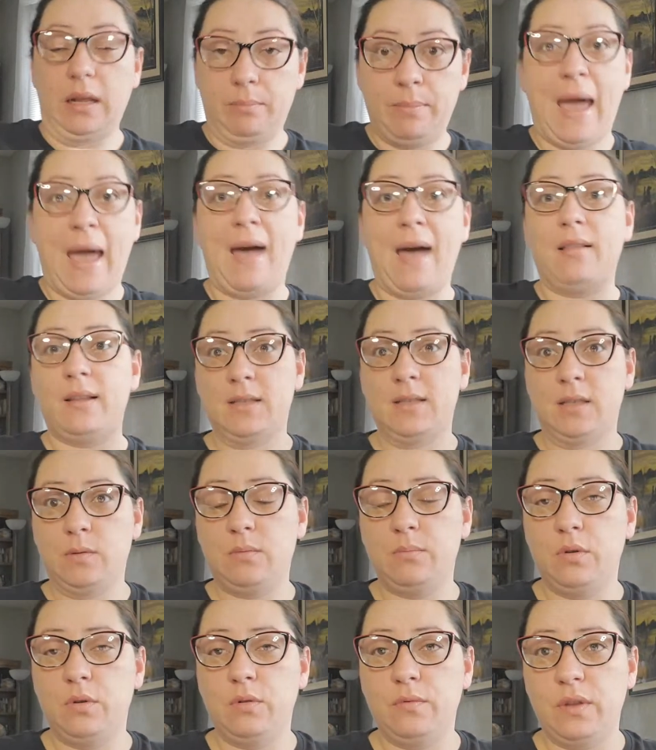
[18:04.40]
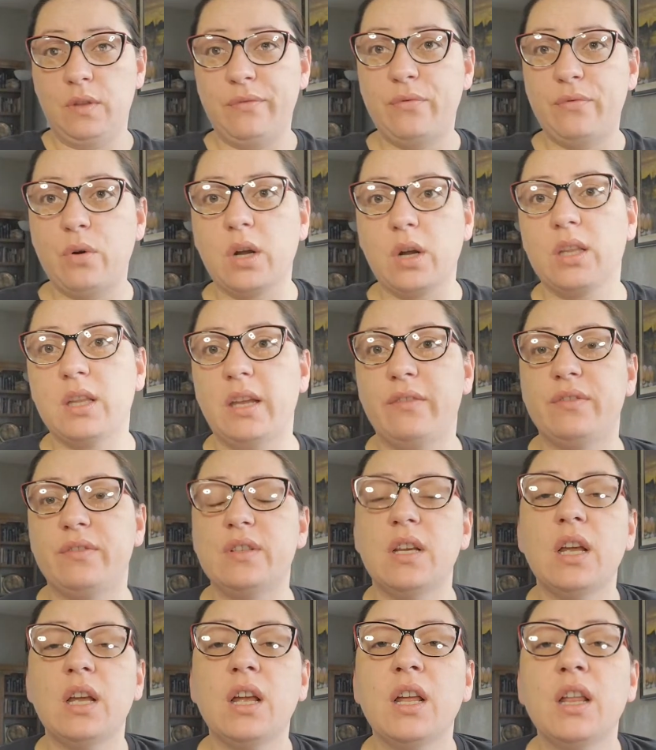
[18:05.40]
pallets you would move with a forklift.
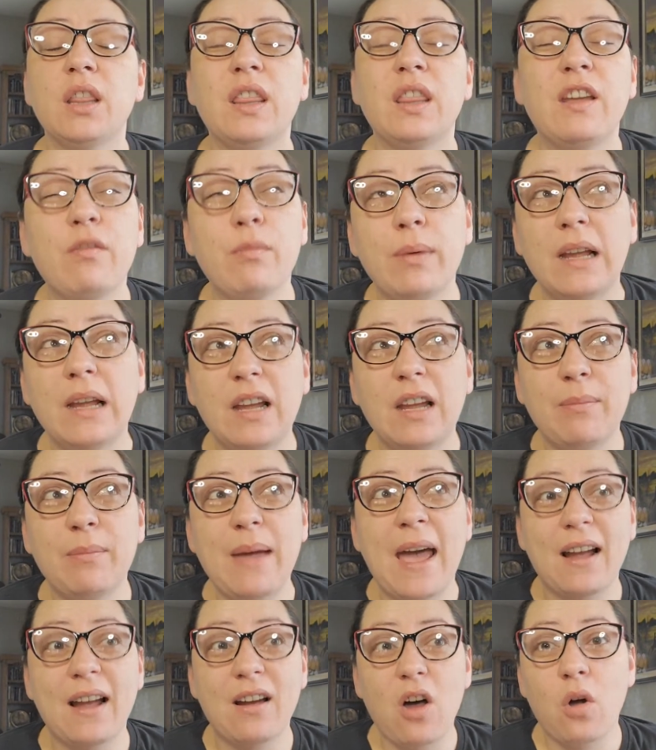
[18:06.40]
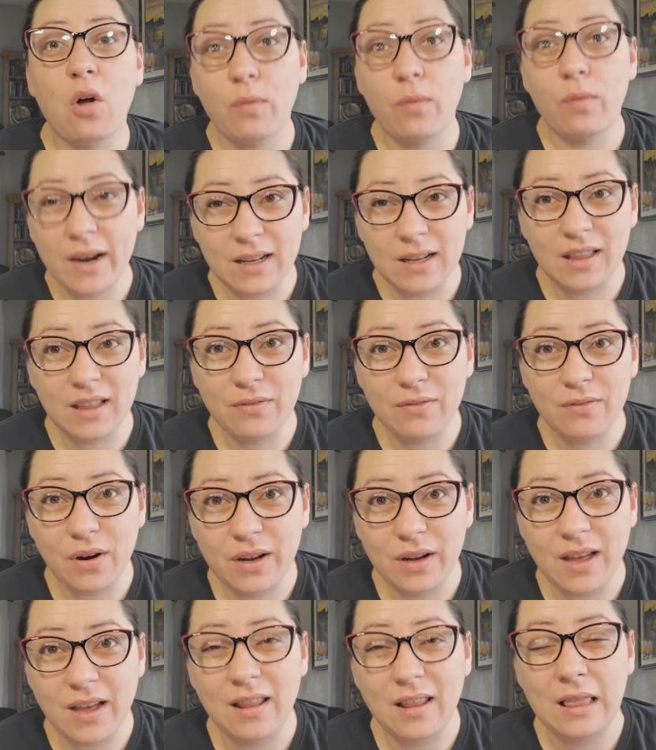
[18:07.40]
They're bringing back already. They've
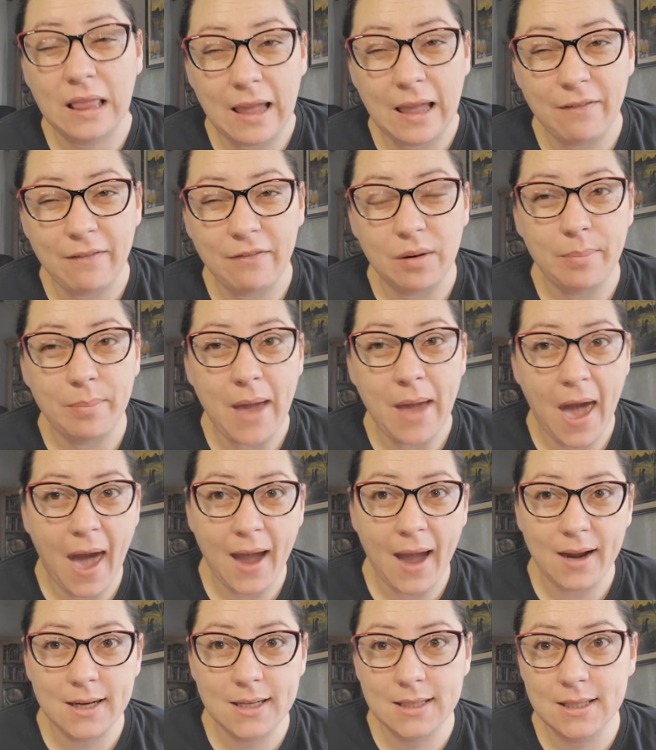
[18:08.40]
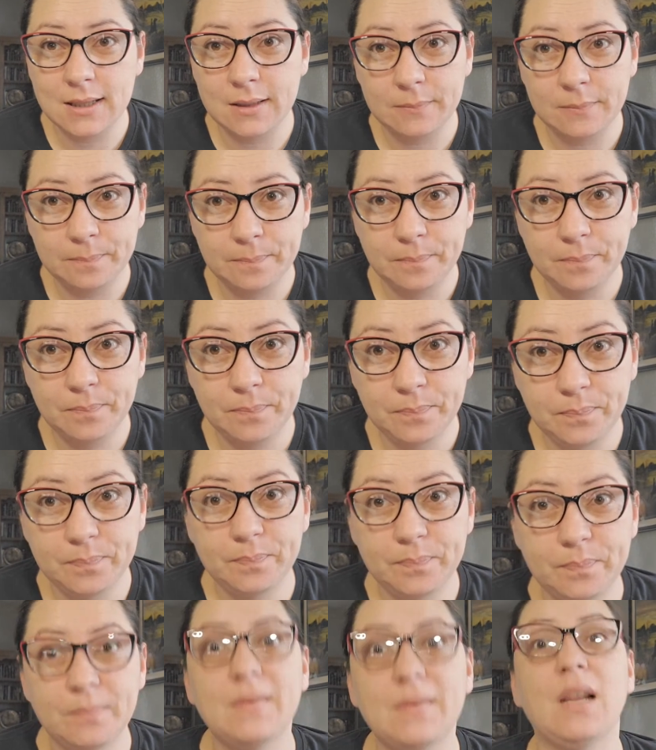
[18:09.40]
already got 11 packed.
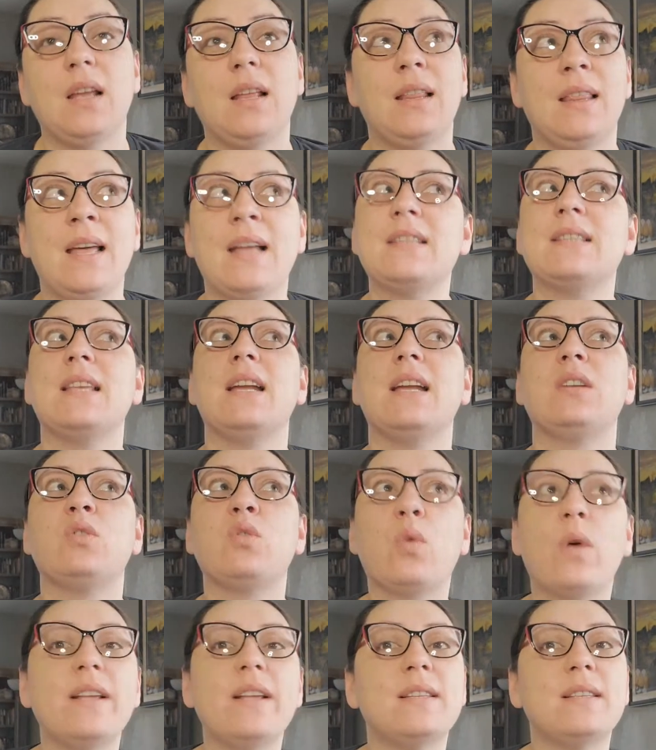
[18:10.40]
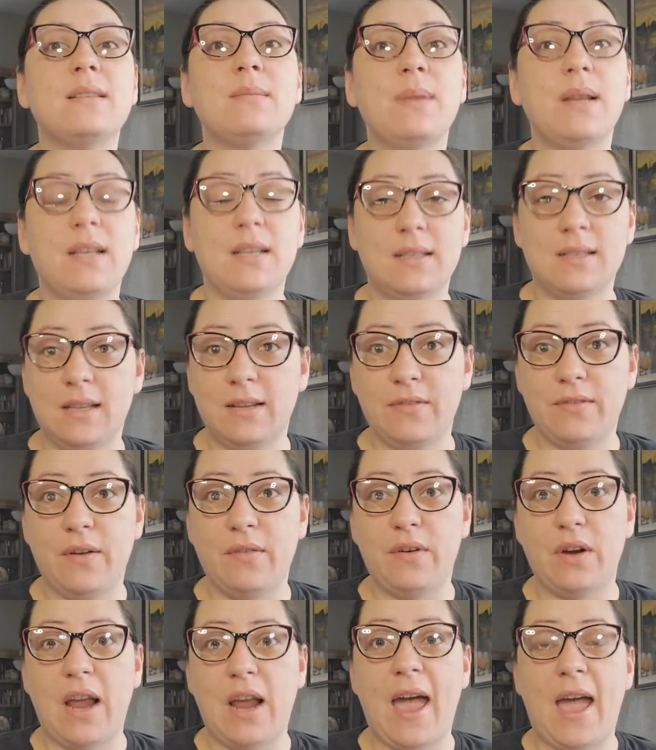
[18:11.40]
That's like twice as many as they've
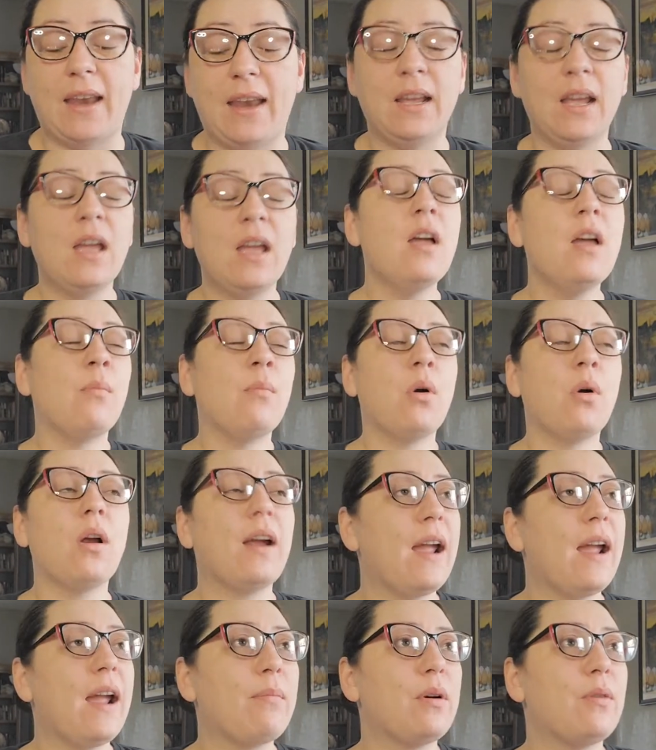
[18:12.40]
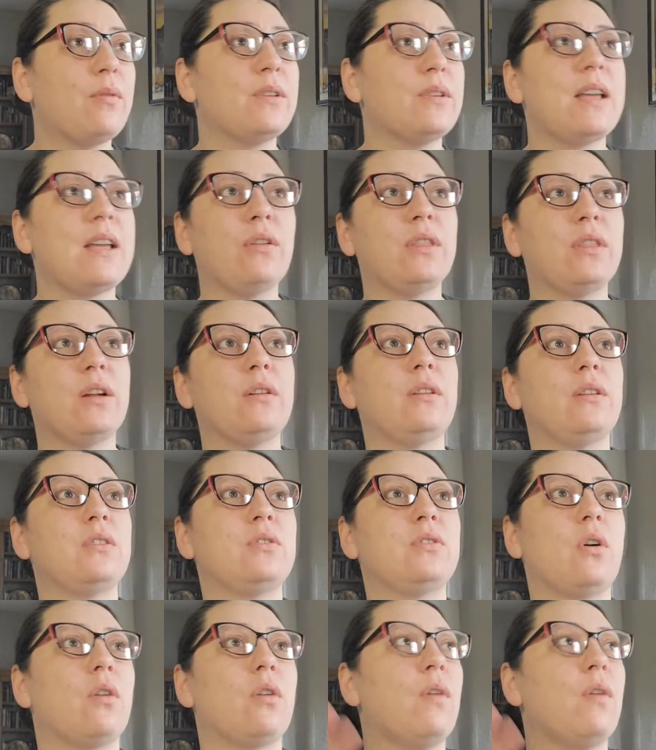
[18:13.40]
ever had. Poor Amber was out there in the
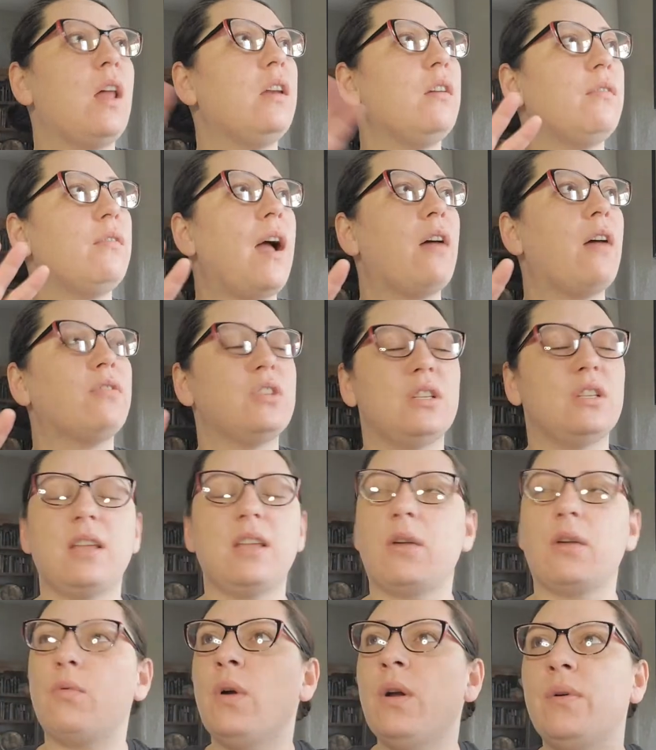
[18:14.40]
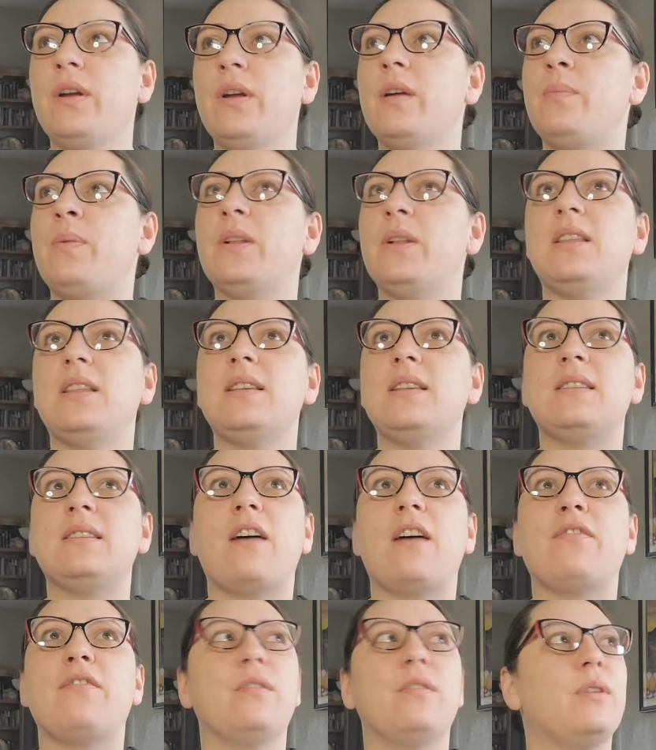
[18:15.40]
store running around. She's like, where are we going to put this
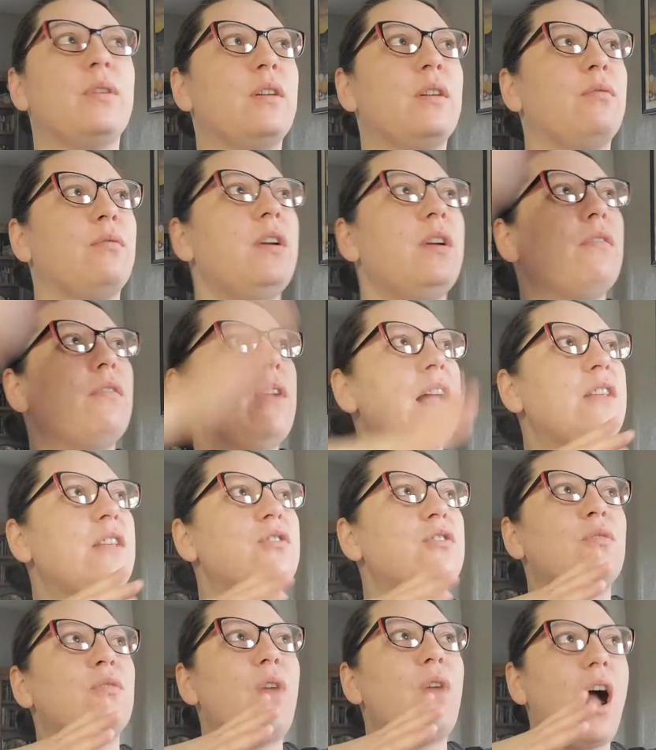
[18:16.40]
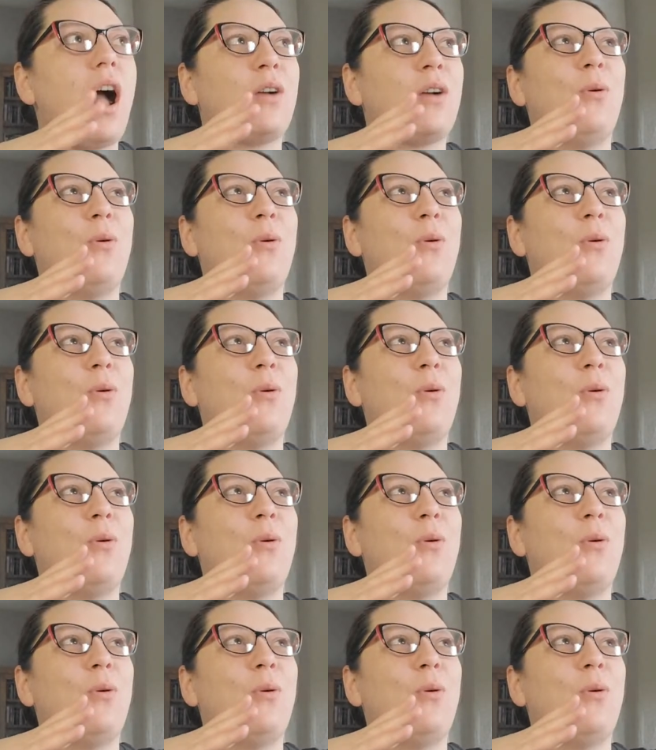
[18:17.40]
stuff? And we're going to rearrange the rock